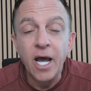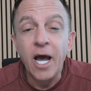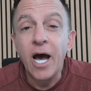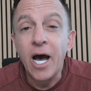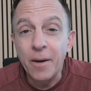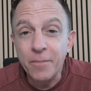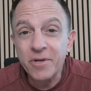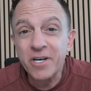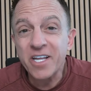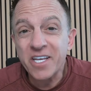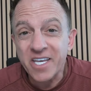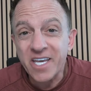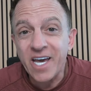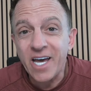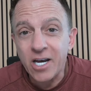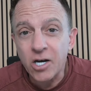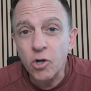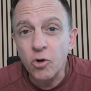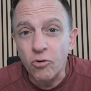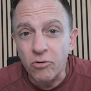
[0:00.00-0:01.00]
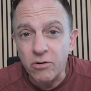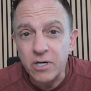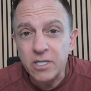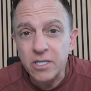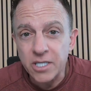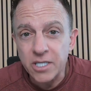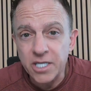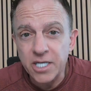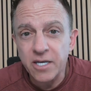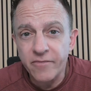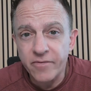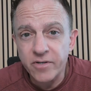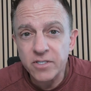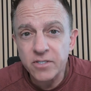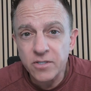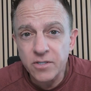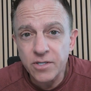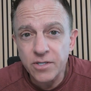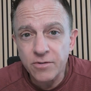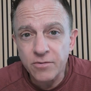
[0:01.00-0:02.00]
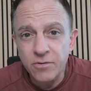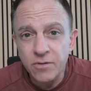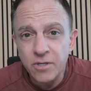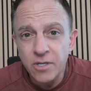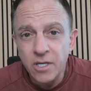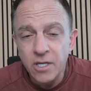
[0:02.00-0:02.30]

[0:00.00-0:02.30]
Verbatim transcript: I'm going to categorically give it to you,